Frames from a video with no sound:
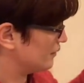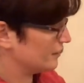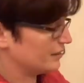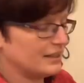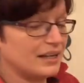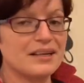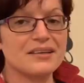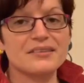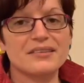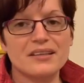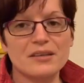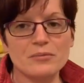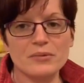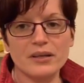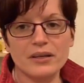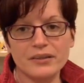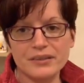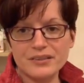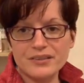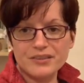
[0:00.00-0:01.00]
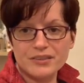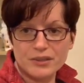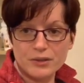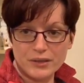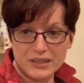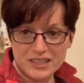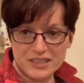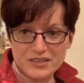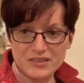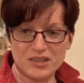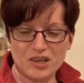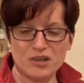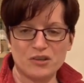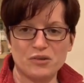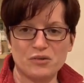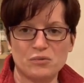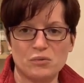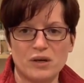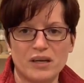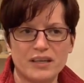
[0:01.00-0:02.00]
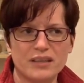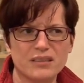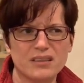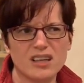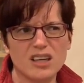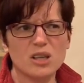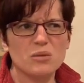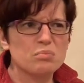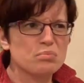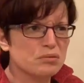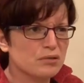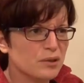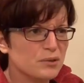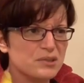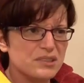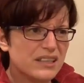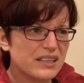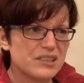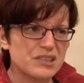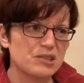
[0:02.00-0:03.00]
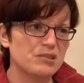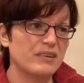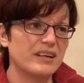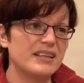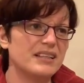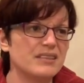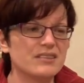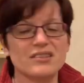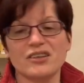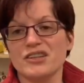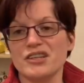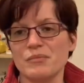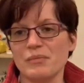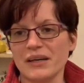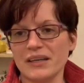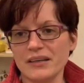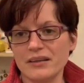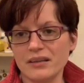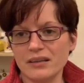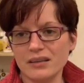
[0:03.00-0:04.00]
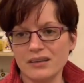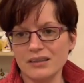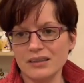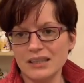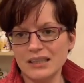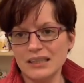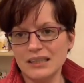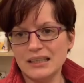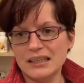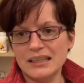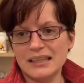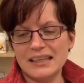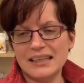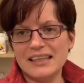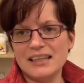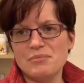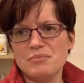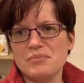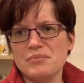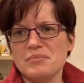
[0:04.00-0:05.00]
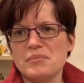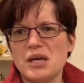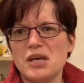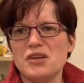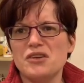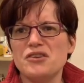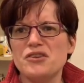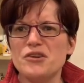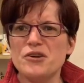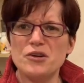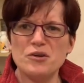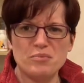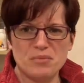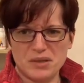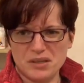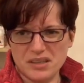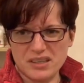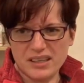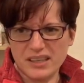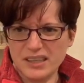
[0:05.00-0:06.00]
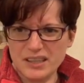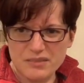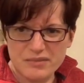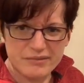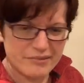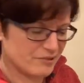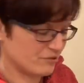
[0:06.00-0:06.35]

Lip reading: The next thing we're going to do is what I would call processed grains, or you might call human kind of